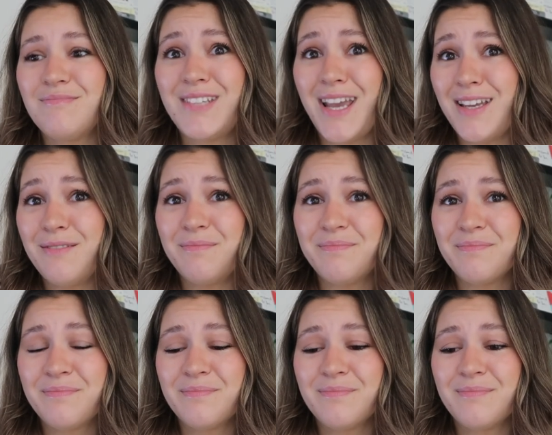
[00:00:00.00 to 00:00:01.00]
Dane,
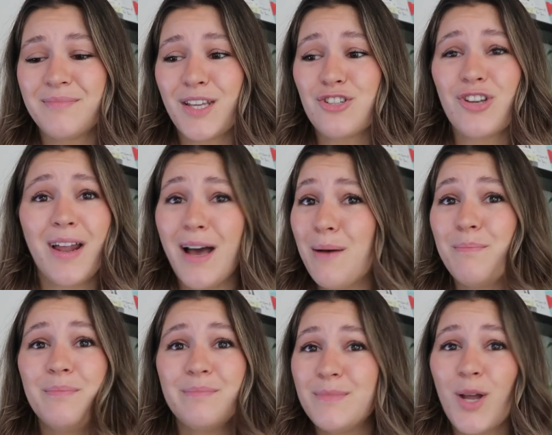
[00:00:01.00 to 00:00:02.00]
shut
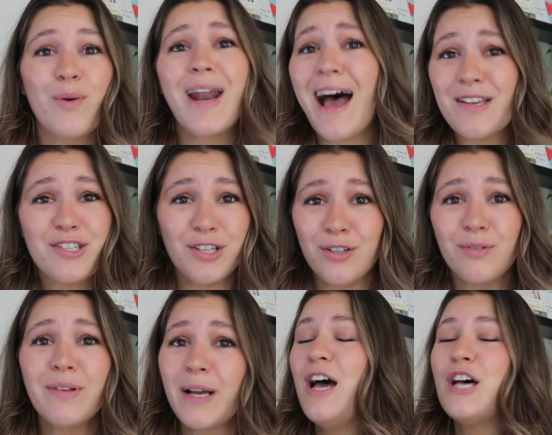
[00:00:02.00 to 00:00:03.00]
up. No one asked you. Like,